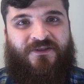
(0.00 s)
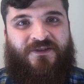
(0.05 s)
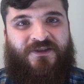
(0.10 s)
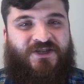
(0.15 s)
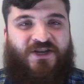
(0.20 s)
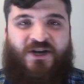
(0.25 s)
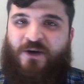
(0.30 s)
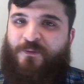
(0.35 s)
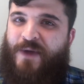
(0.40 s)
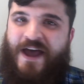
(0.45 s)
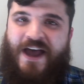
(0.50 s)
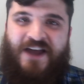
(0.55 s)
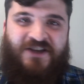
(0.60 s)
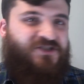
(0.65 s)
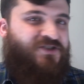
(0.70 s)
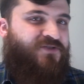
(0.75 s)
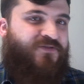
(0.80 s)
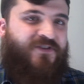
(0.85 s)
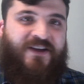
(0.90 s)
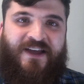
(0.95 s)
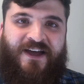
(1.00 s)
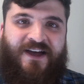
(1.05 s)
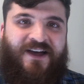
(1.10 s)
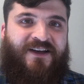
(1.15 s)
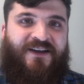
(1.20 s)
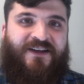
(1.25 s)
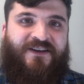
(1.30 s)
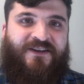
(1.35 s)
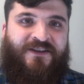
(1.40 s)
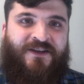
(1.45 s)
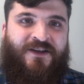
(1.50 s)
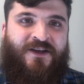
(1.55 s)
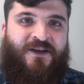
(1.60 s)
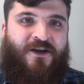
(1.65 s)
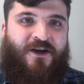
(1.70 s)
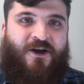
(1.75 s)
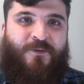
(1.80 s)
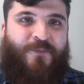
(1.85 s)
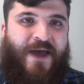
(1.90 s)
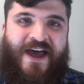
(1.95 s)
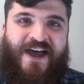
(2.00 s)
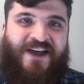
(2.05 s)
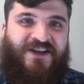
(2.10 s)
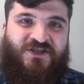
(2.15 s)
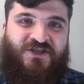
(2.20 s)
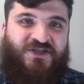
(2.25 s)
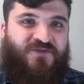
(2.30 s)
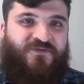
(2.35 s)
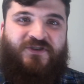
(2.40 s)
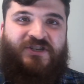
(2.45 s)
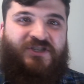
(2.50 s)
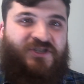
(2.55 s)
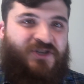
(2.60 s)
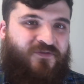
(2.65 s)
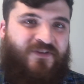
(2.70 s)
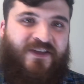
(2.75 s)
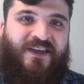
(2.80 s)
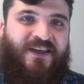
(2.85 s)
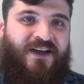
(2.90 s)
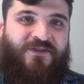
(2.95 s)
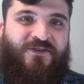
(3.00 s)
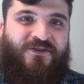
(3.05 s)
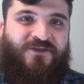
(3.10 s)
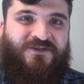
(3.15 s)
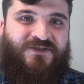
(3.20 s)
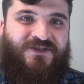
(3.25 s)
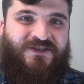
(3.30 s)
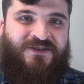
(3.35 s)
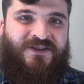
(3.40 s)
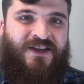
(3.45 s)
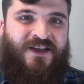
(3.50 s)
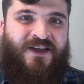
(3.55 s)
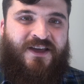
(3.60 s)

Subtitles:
See, our passions for God, our passions for serving others,